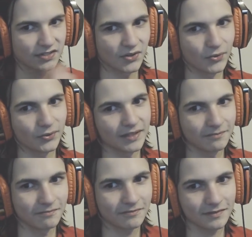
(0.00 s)
It's the only
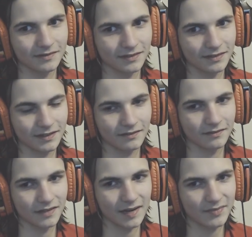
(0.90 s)

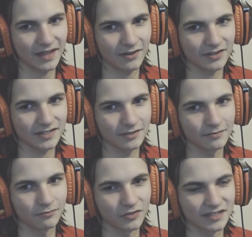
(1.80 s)
type that
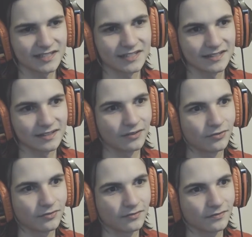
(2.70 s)
honestly resists
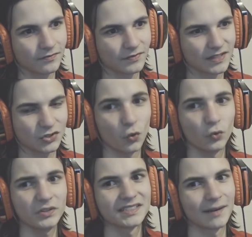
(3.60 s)
itself. It's the
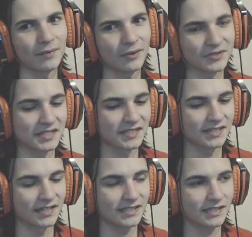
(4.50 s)
only type that resists
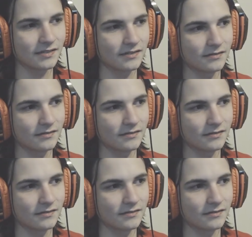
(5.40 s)
ice.